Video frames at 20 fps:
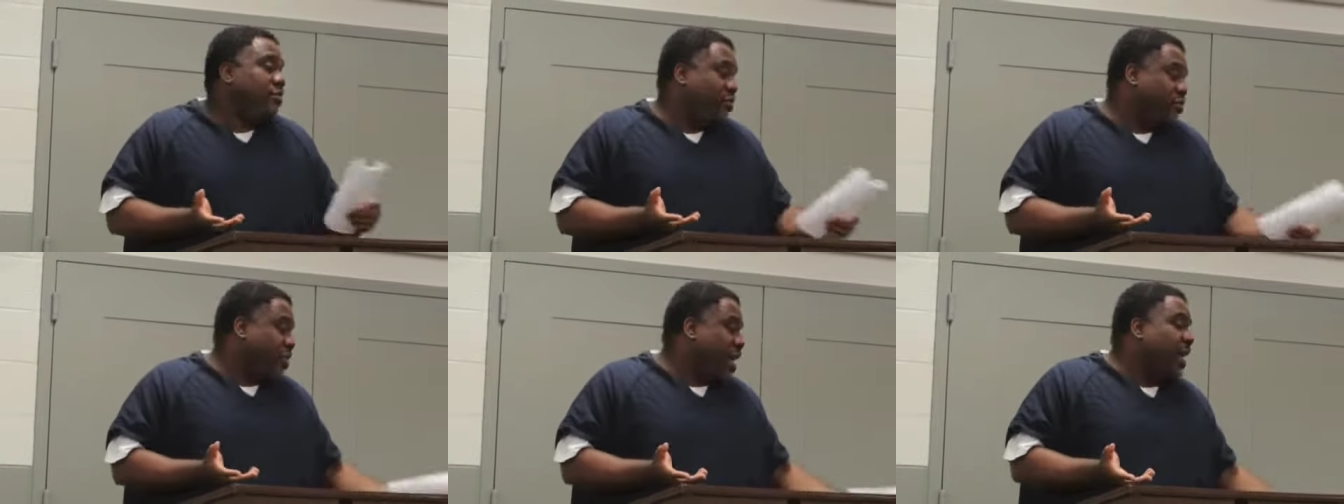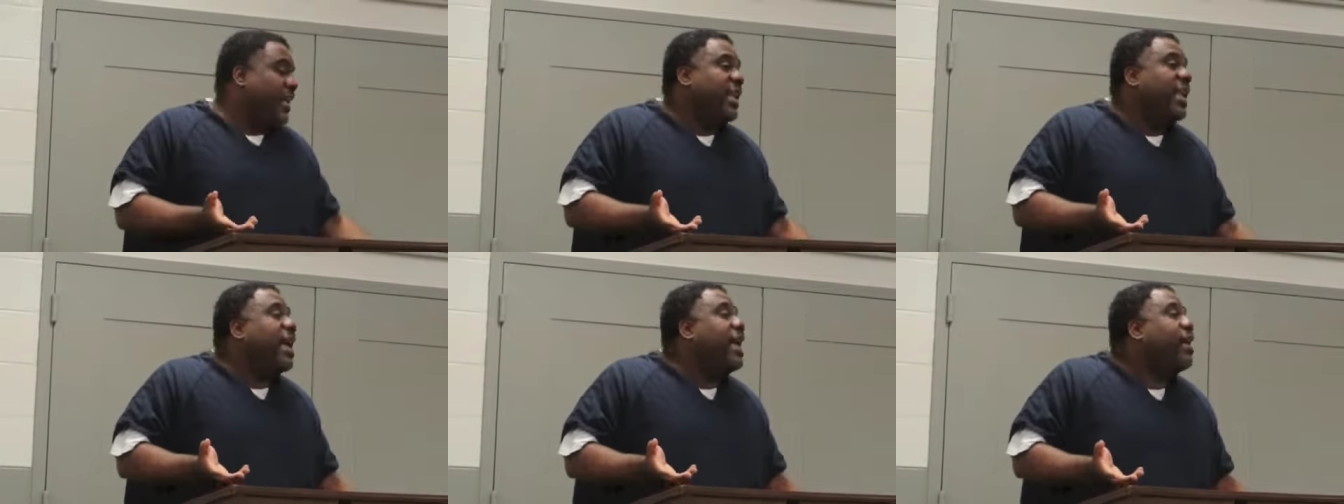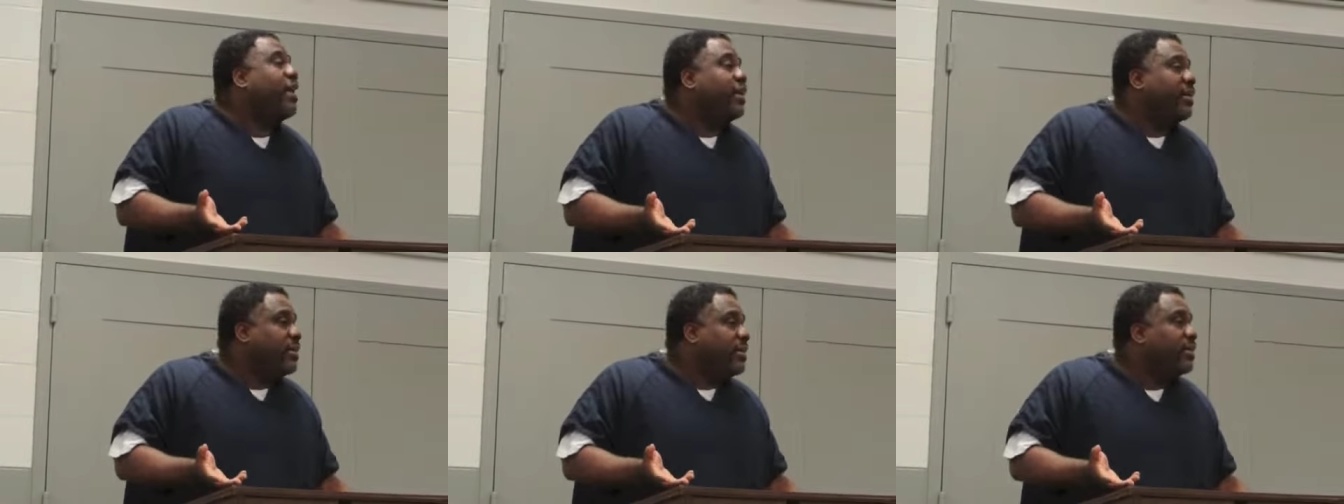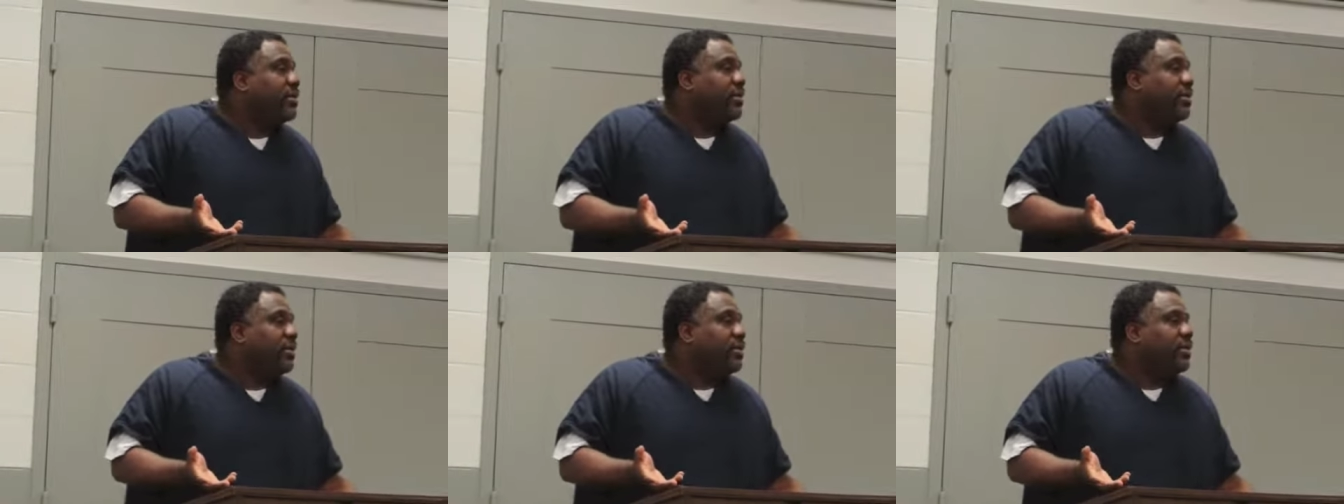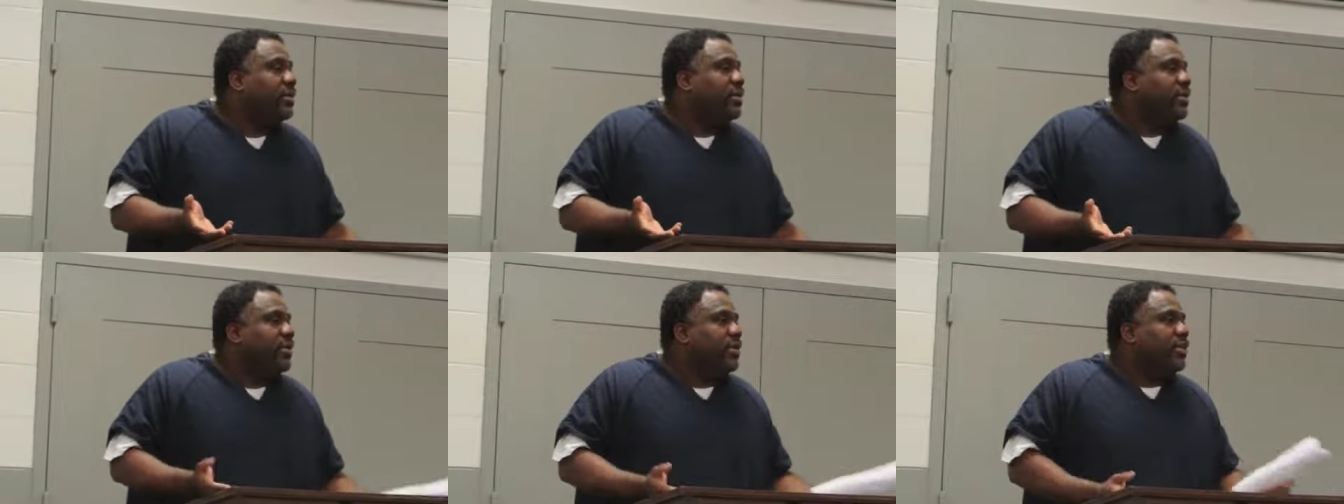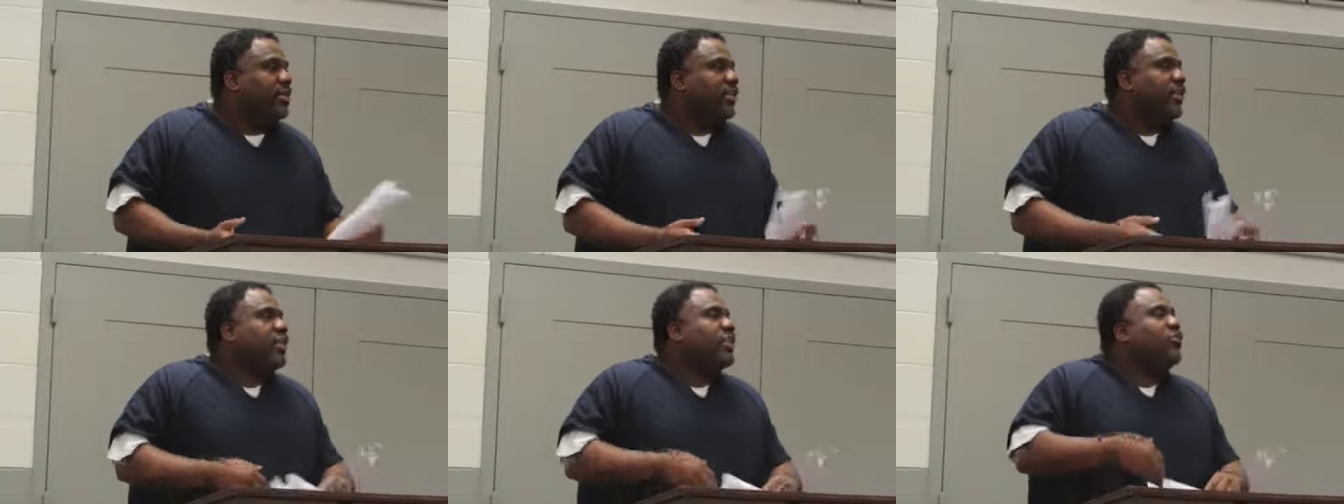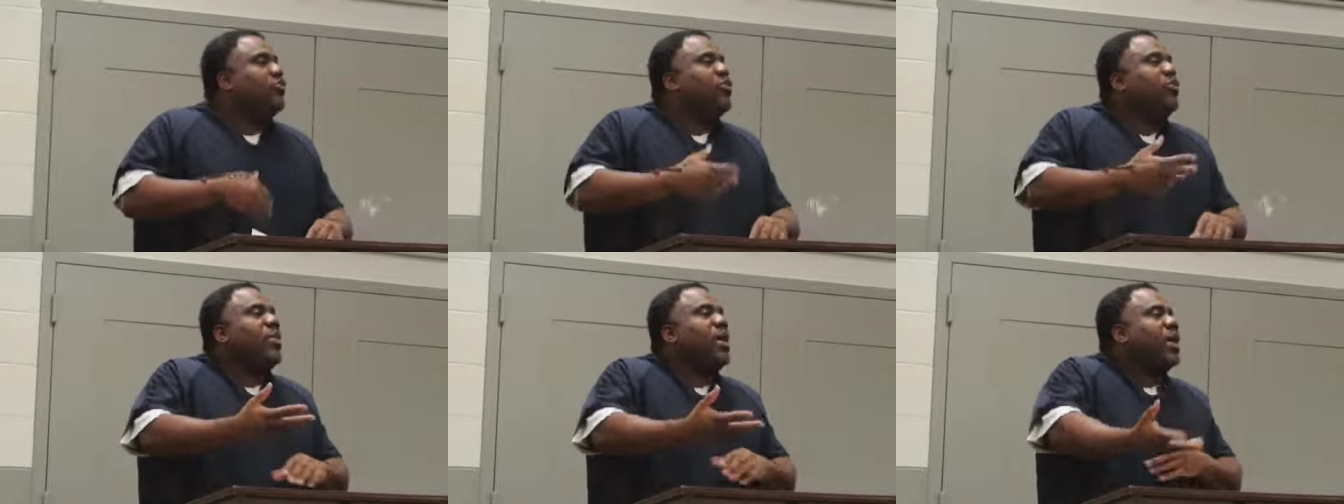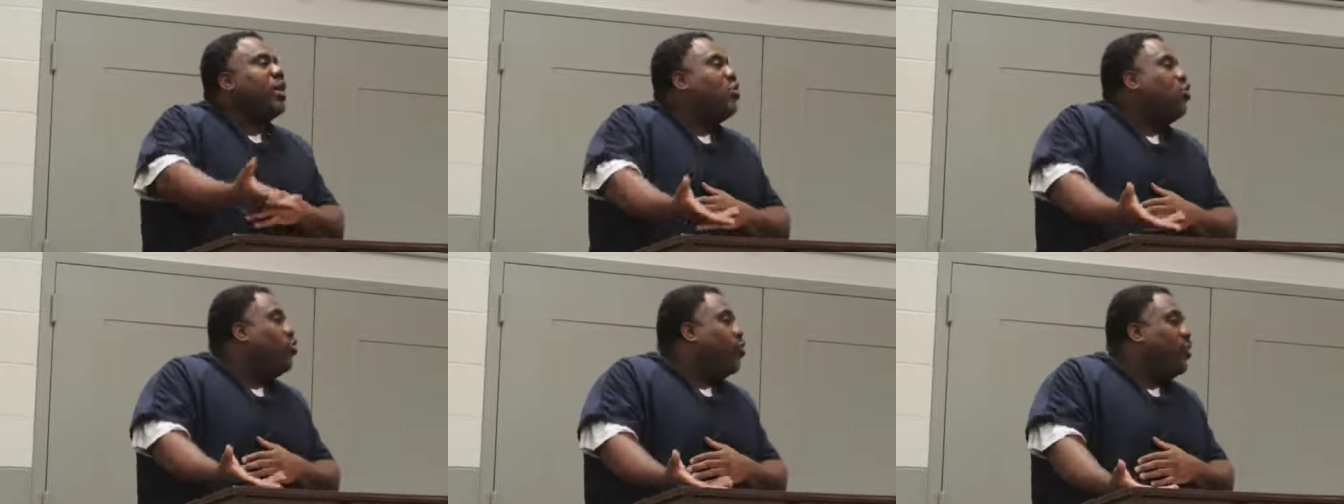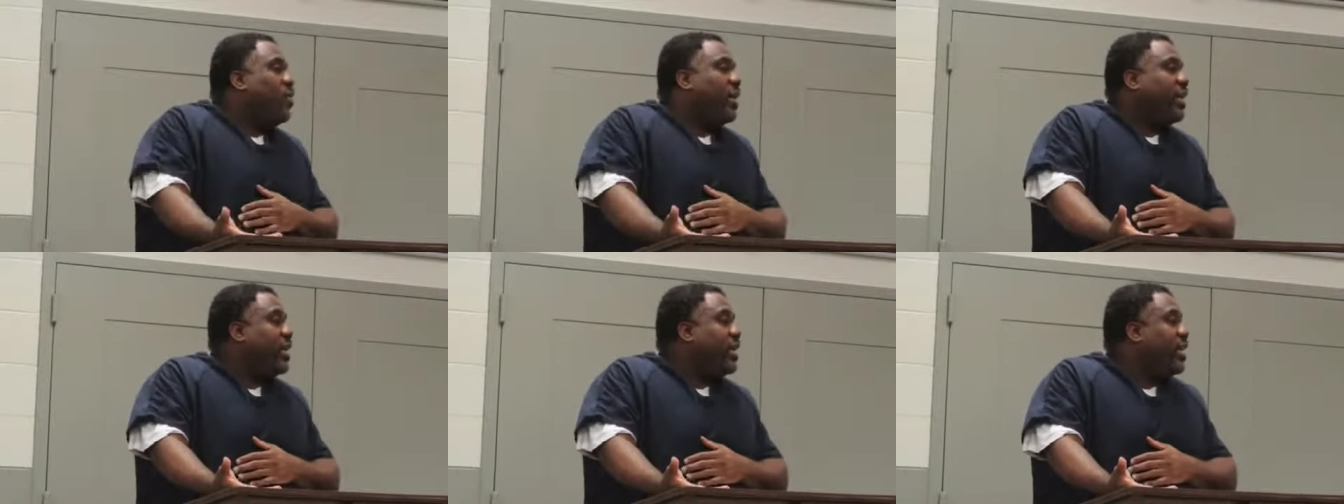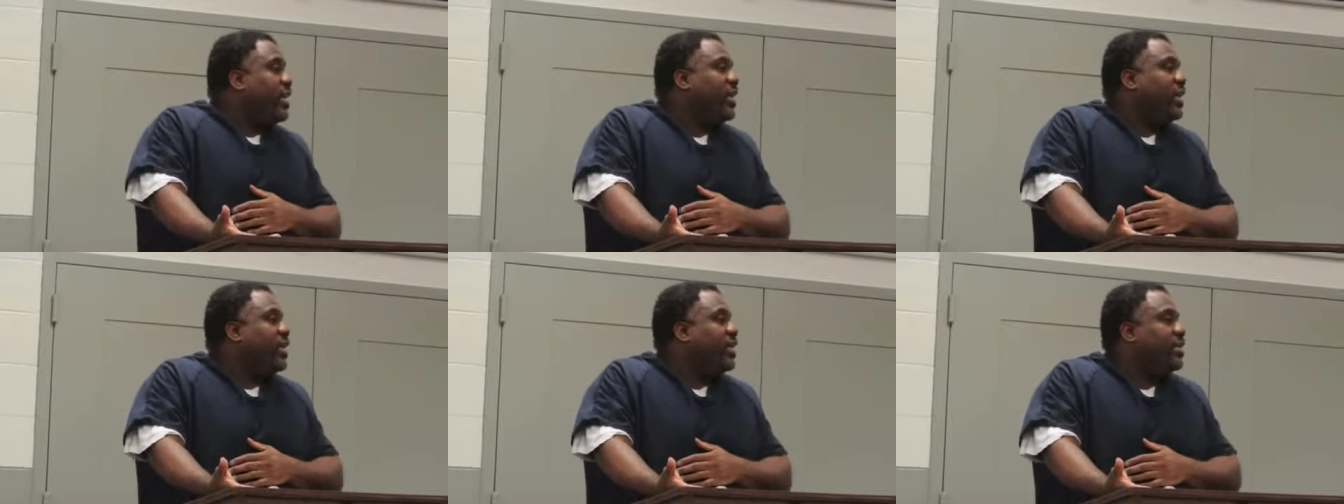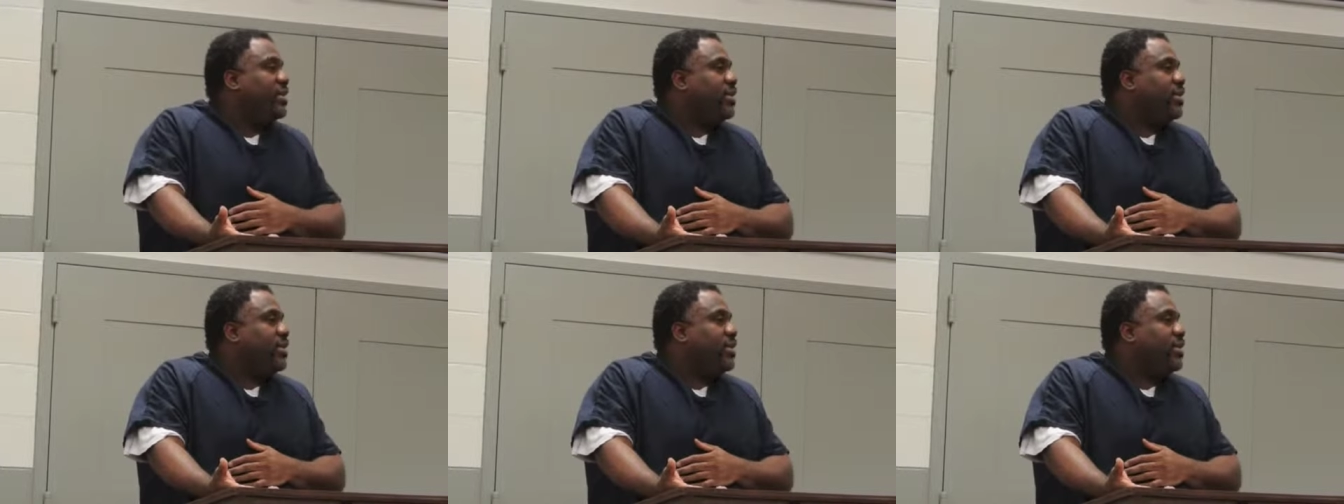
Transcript: right now, just to be back home with my kids.